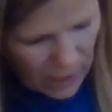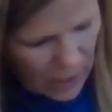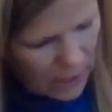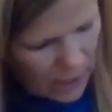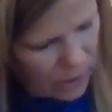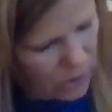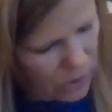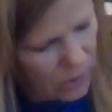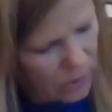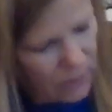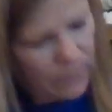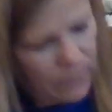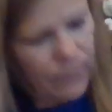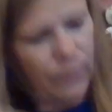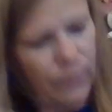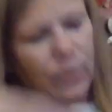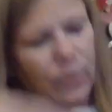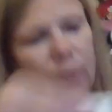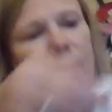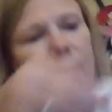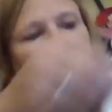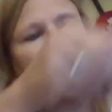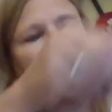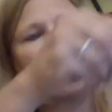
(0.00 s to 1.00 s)
I just
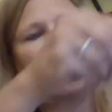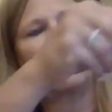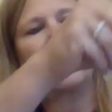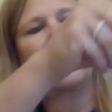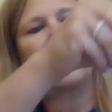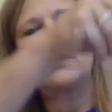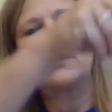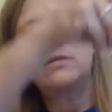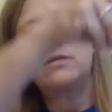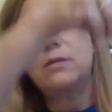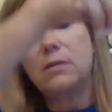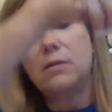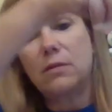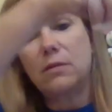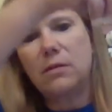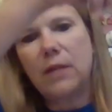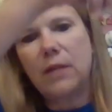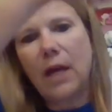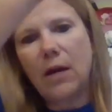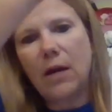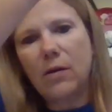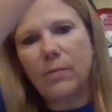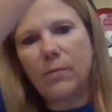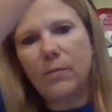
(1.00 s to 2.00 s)
put my threads
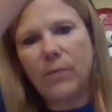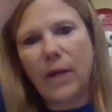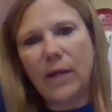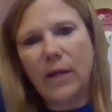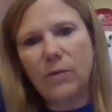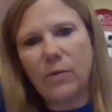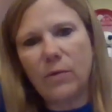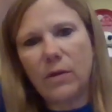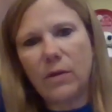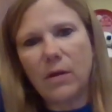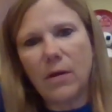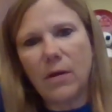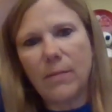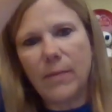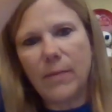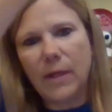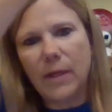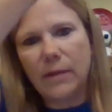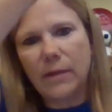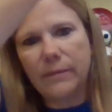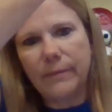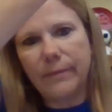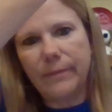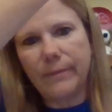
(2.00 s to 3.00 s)
down and played with them
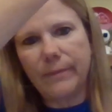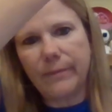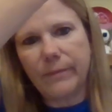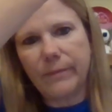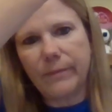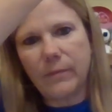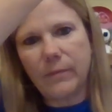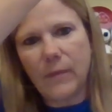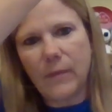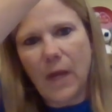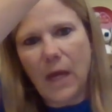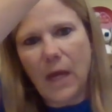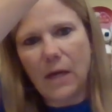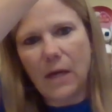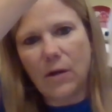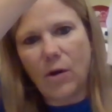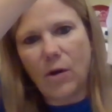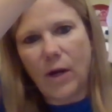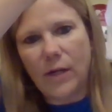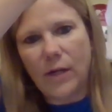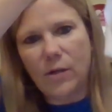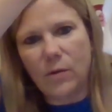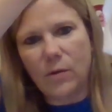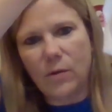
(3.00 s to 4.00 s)
and had a
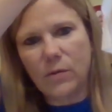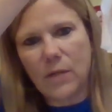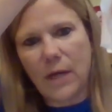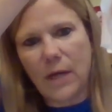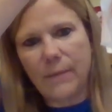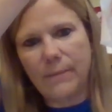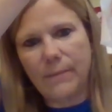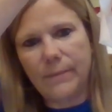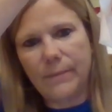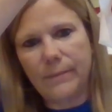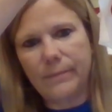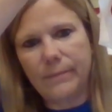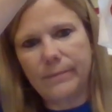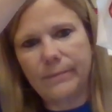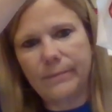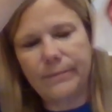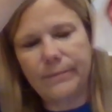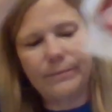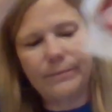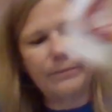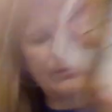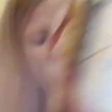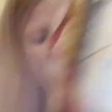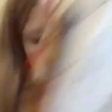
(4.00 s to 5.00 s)
grand old time.
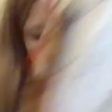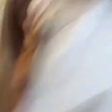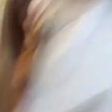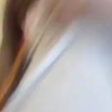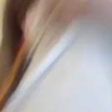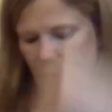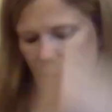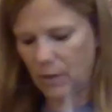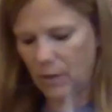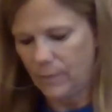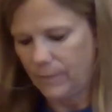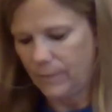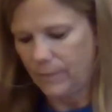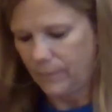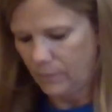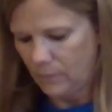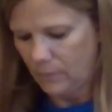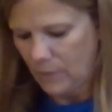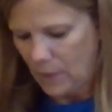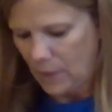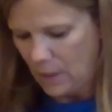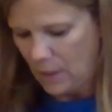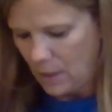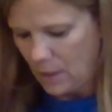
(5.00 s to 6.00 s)
So
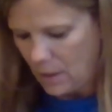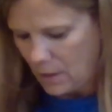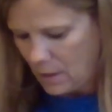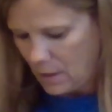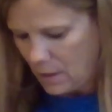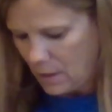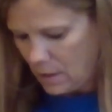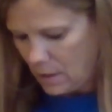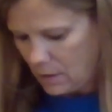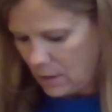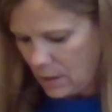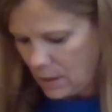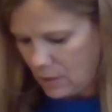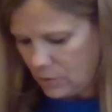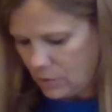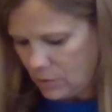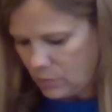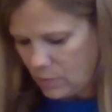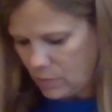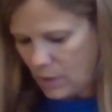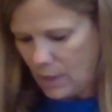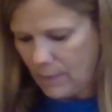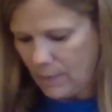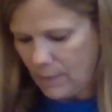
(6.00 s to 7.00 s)
there's
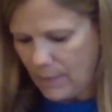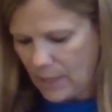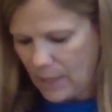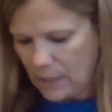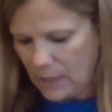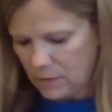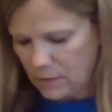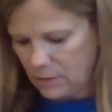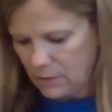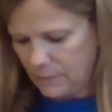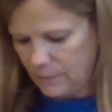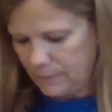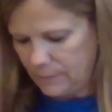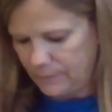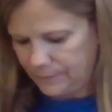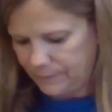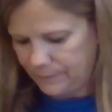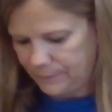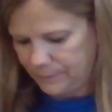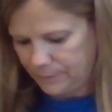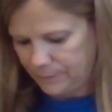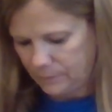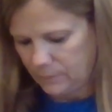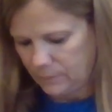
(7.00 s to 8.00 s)
where I'm at.
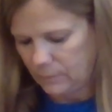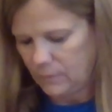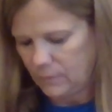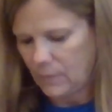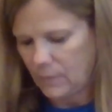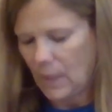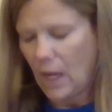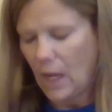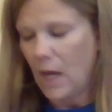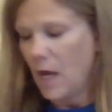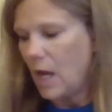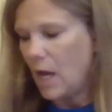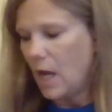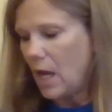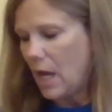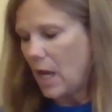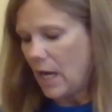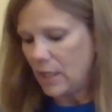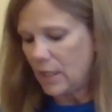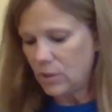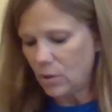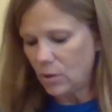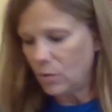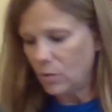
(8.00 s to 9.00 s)

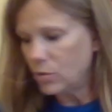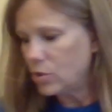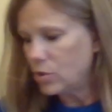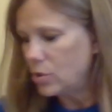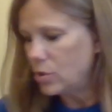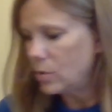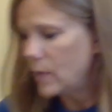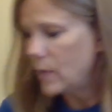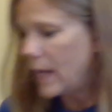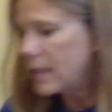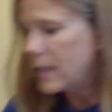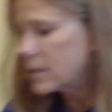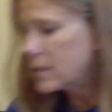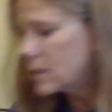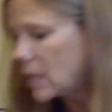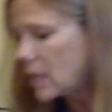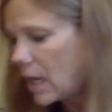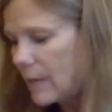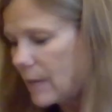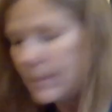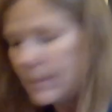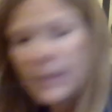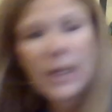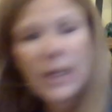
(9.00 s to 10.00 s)
I told you last
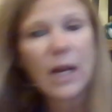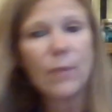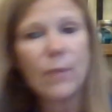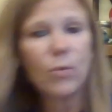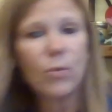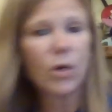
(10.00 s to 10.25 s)
time that I'm